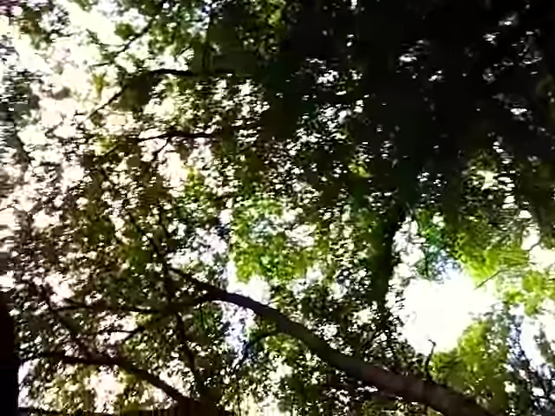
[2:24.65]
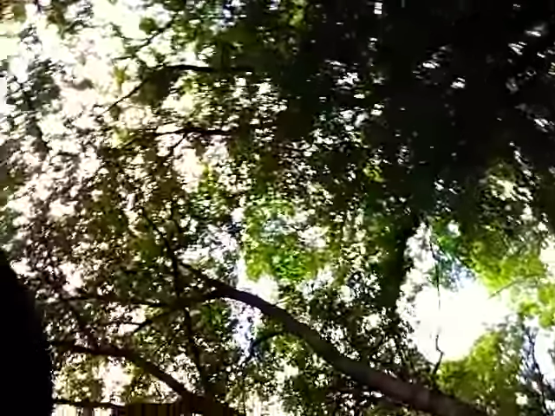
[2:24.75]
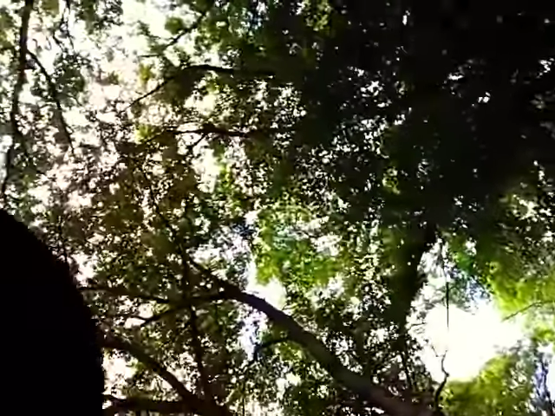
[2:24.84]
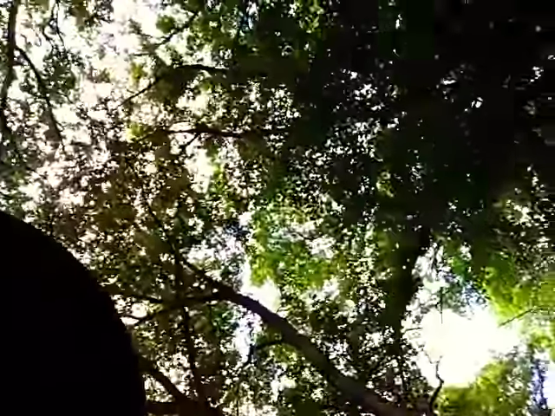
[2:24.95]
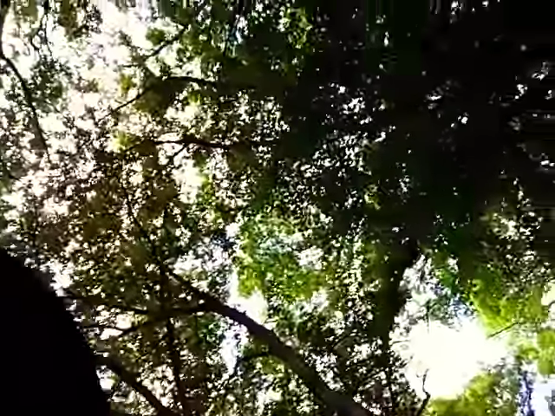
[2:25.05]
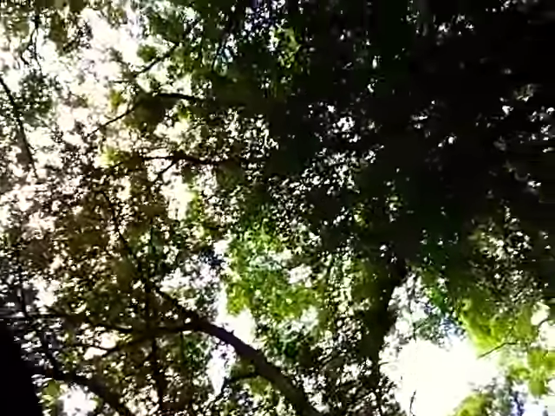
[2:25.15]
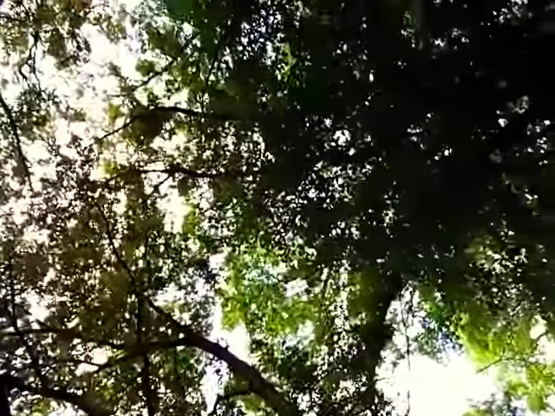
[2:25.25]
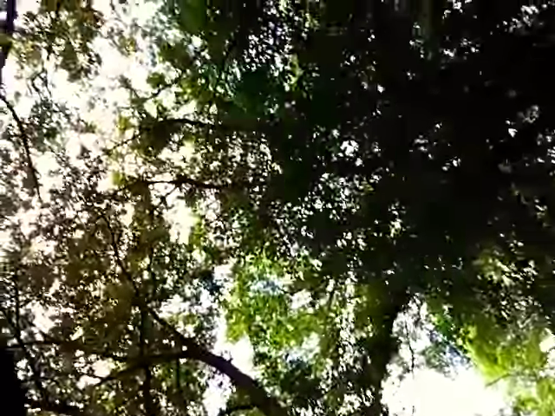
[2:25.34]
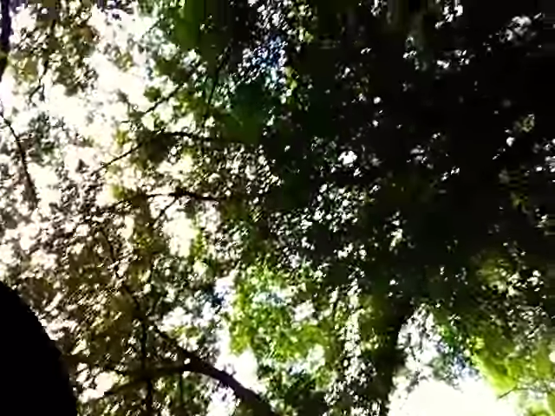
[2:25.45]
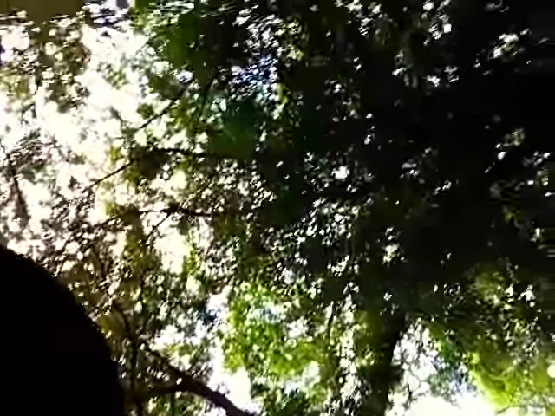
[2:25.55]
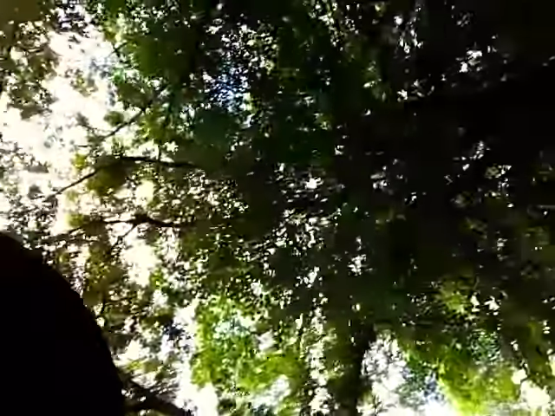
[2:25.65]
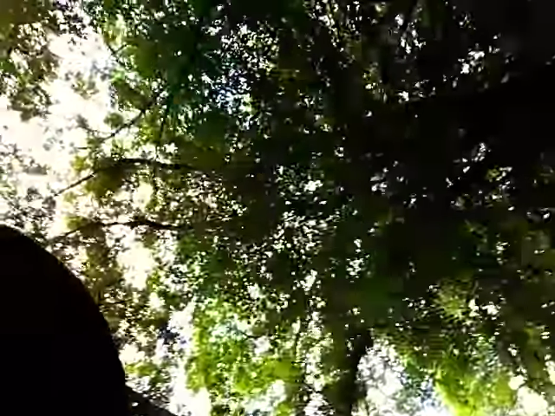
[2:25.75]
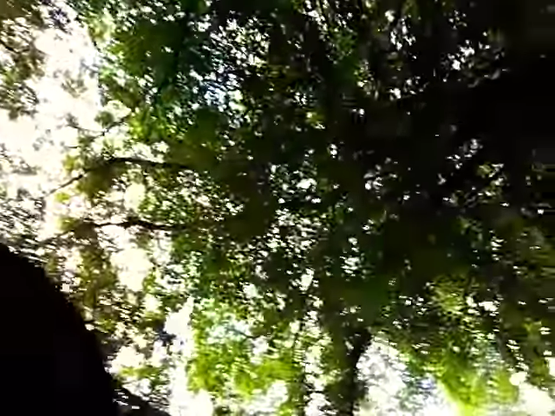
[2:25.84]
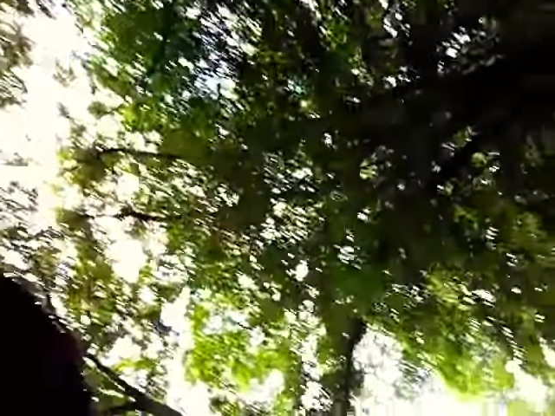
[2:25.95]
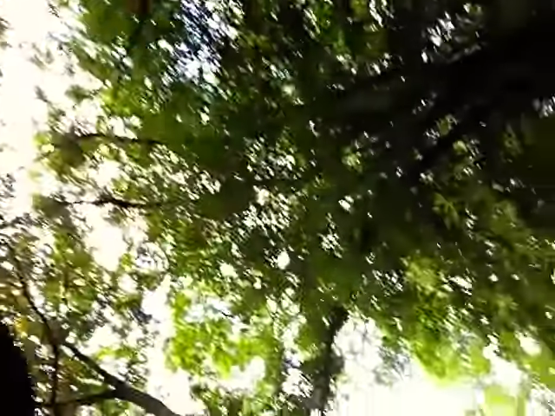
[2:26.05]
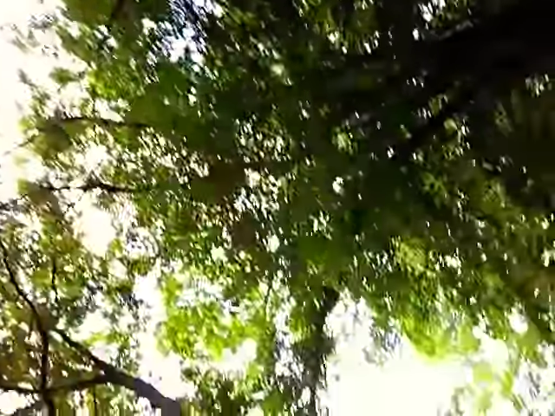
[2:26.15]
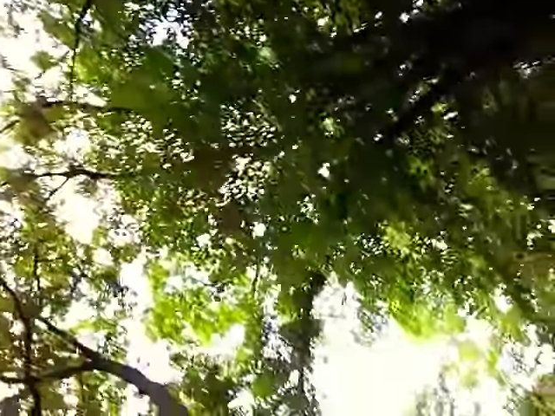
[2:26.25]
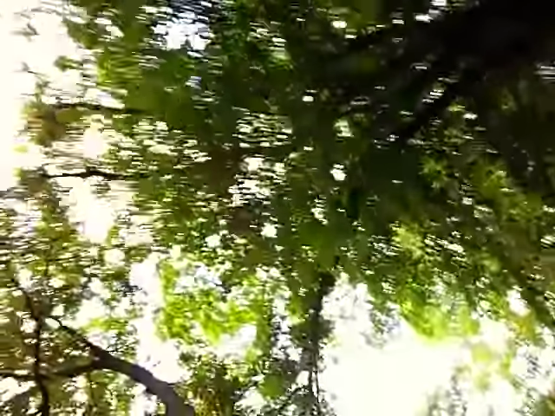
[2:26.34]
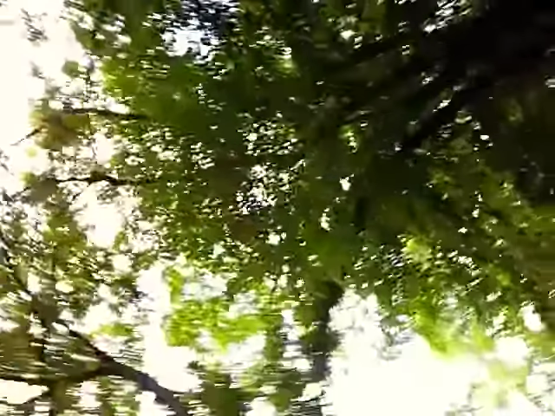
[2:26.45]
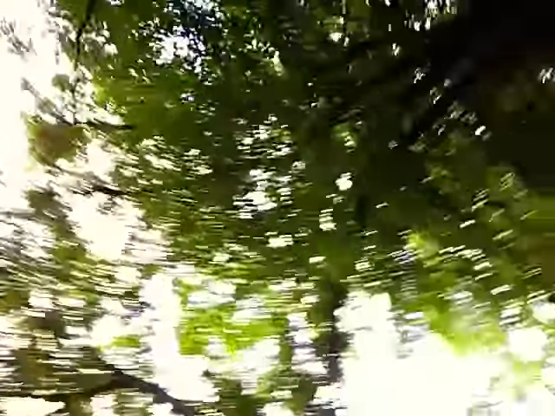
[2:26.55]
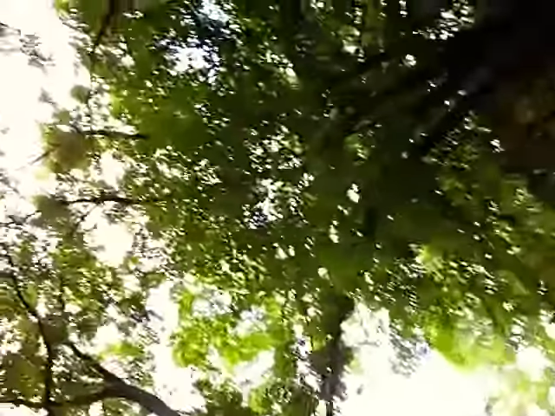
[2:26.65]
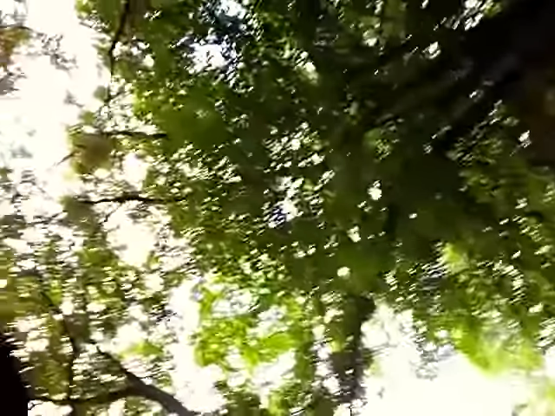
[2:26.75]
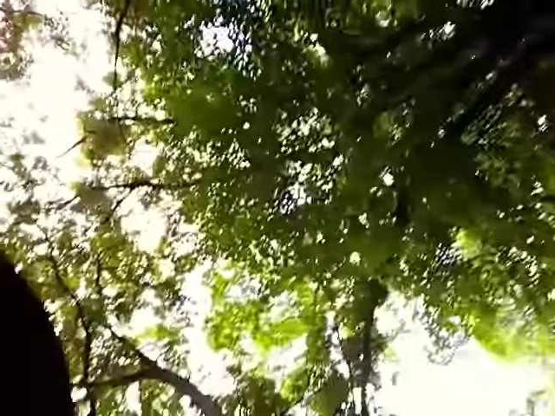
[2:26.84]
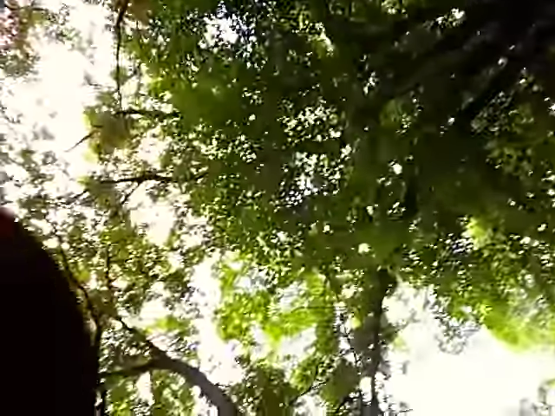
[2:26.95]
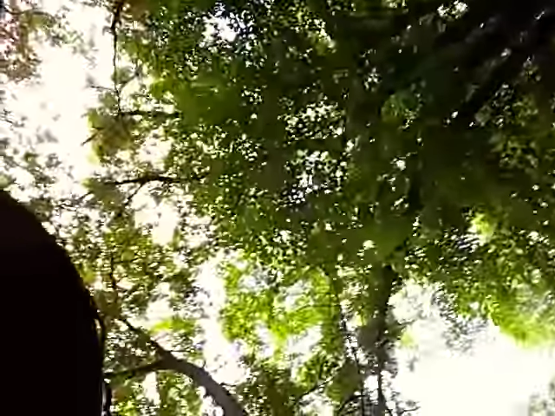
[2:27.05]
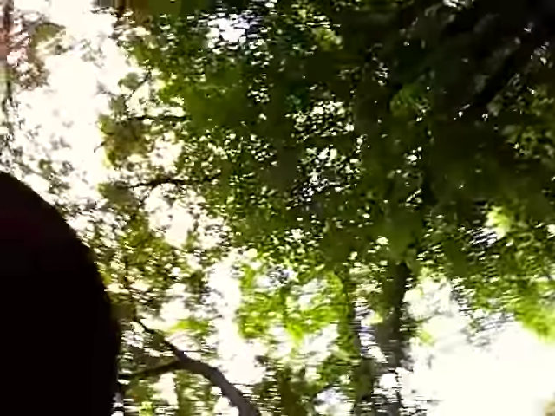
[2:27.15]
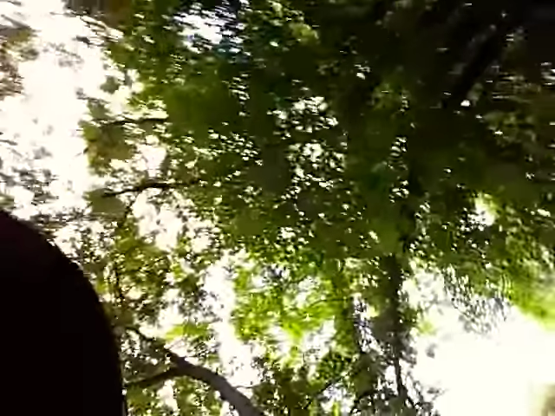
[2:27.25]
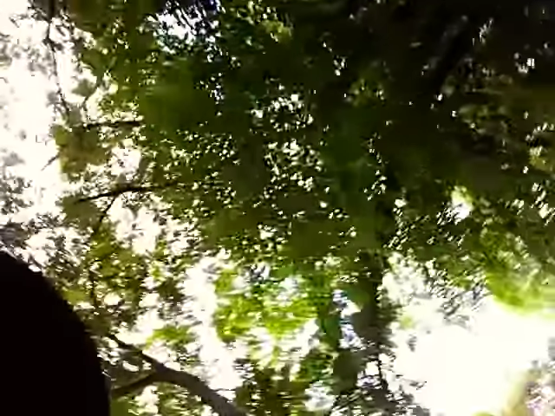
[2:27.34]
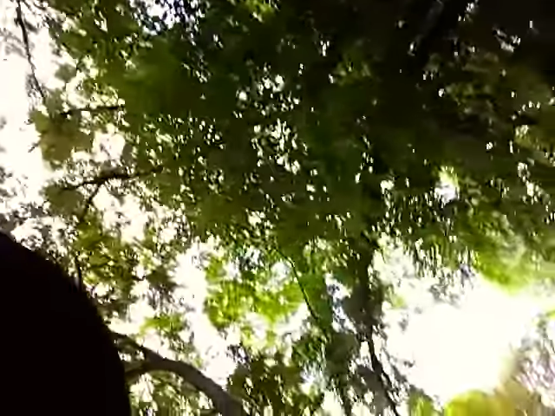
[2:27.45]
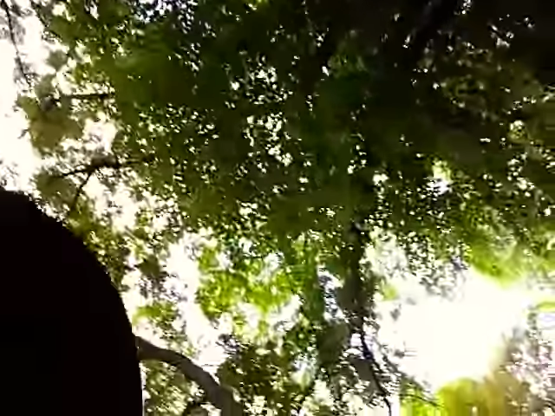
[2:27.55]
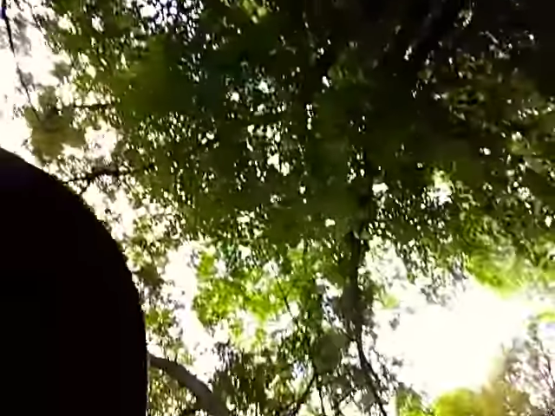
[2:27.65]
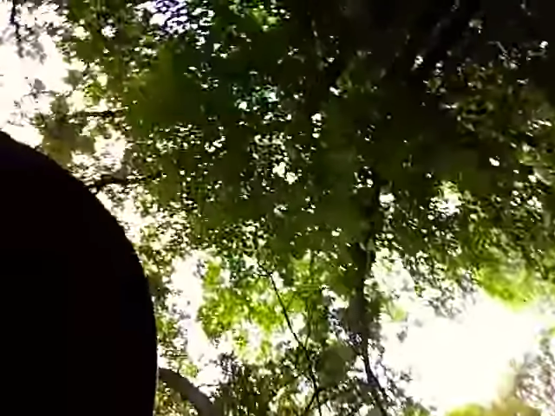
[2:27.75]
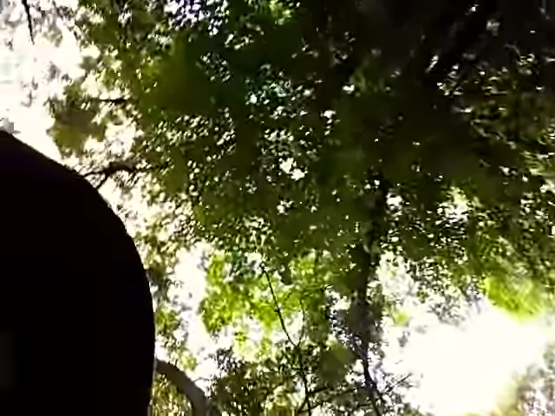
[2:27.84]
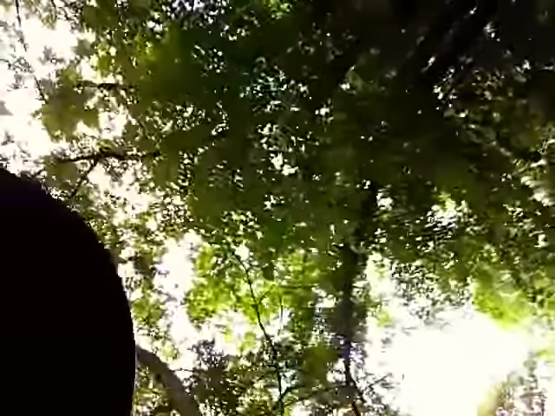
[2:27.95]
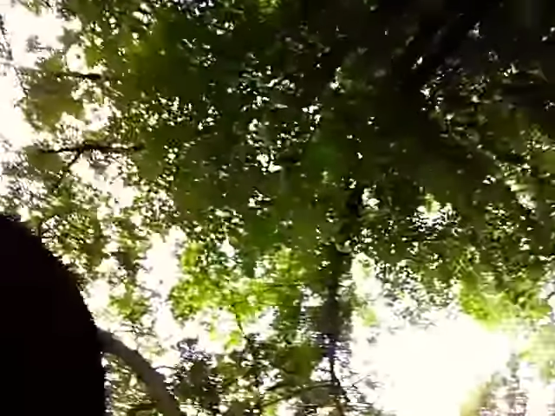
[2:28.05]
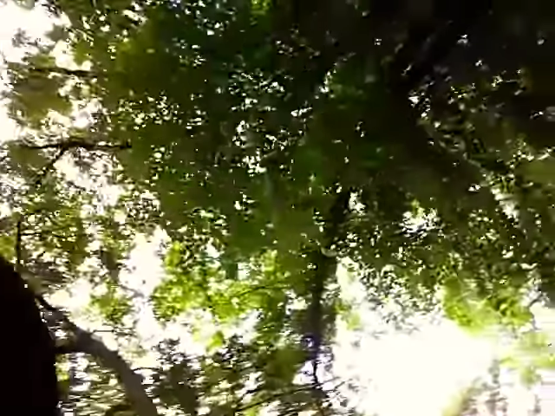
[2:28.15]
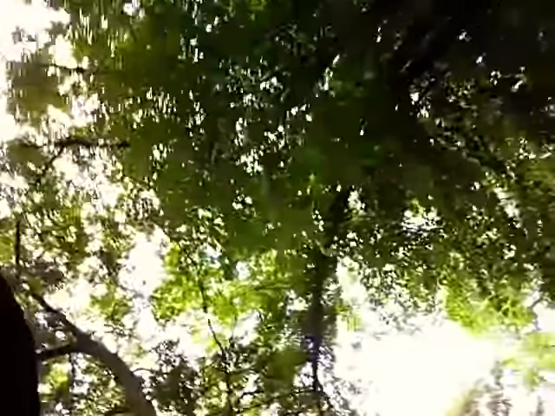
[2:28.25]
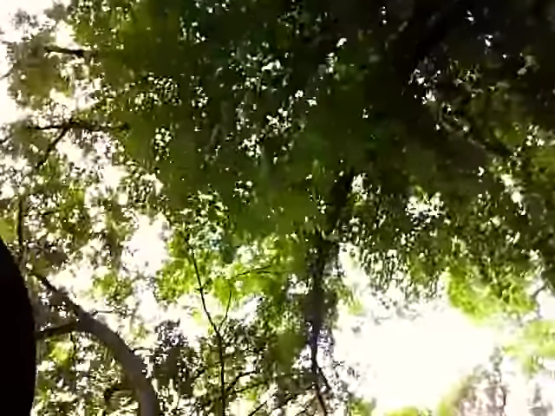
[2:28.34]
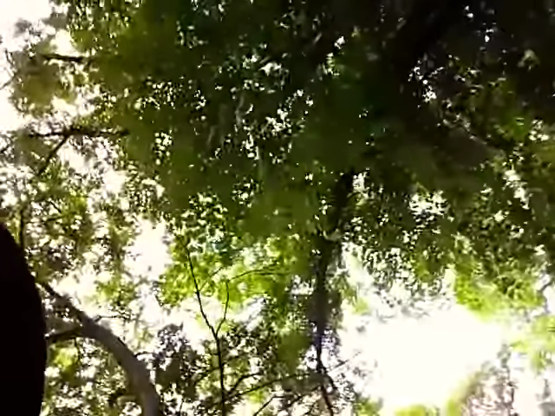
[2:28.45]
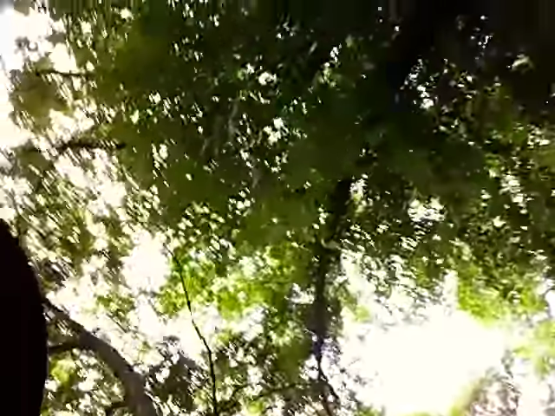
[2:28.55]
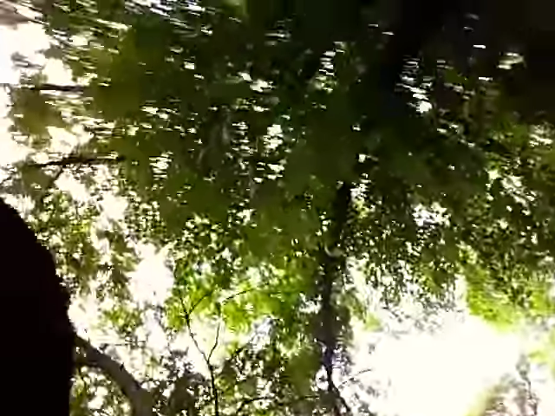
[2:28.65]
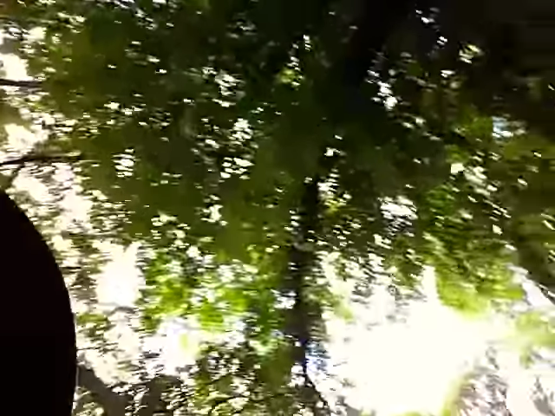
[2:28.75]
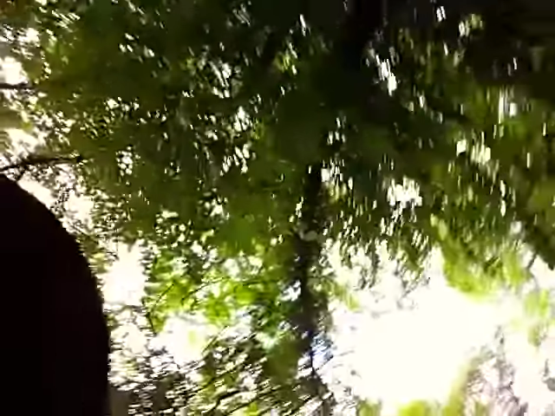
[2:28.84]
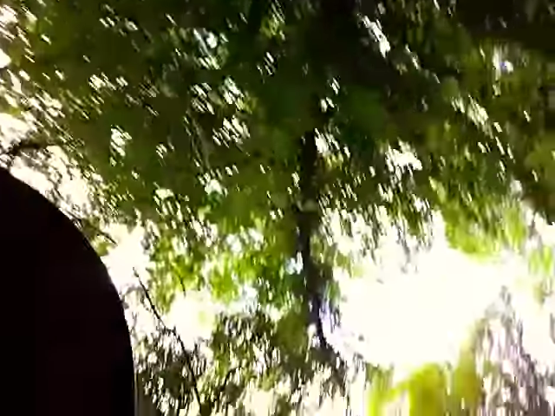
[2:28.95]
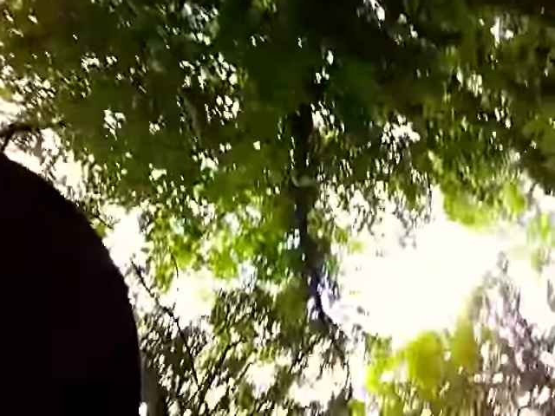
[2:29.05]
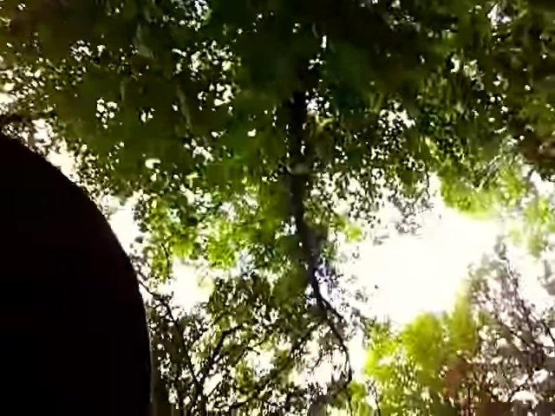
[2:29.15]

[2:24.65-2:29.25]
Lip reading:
No face is visible, so there are no lips to read.